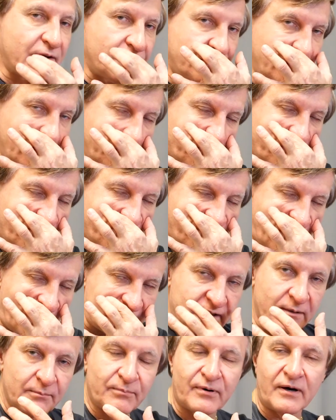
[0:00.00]
the deeper
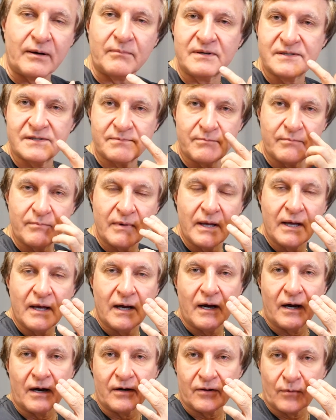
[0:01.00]
fat compartments
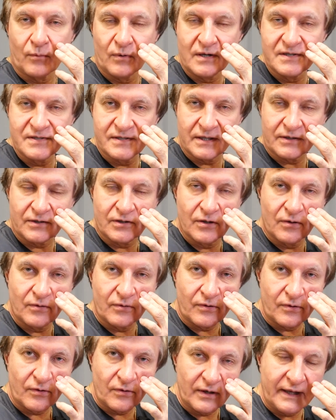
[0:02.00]
are the ones that
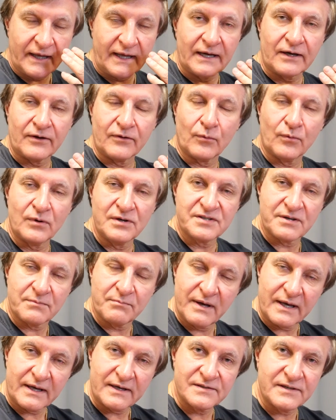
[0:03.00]
go early and are the ones that
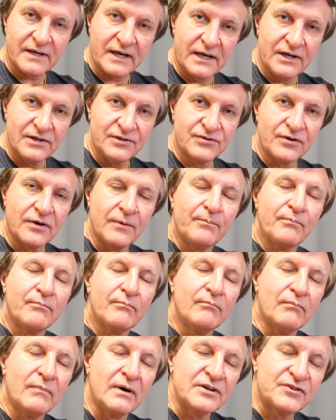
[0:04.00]
make us age
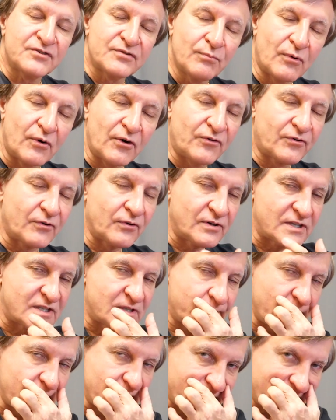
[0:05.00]
much more so,
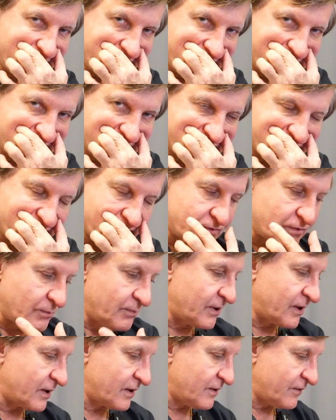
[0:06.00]
especially in the central
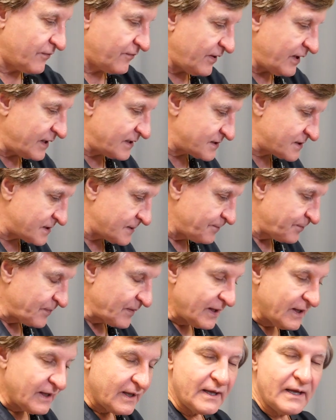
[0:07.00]
part of the face.
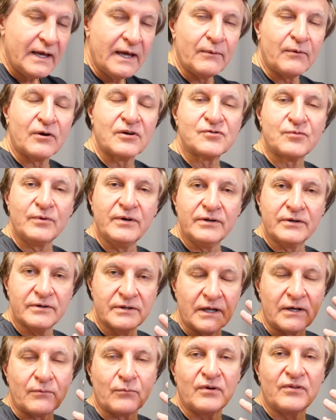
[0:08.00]
Because we
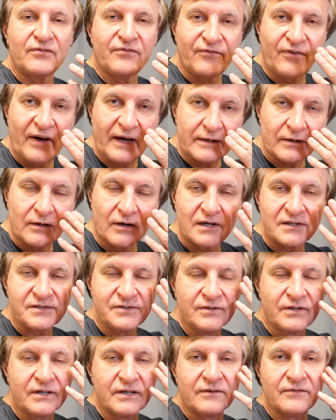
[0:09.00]
know that with fat
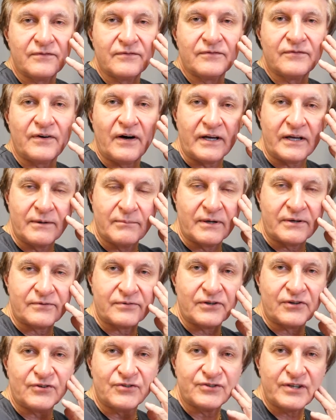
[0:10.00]
loss, you get
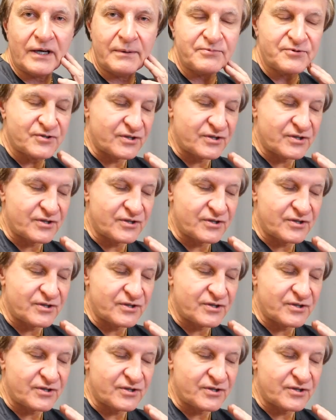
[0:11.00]
volumetric shape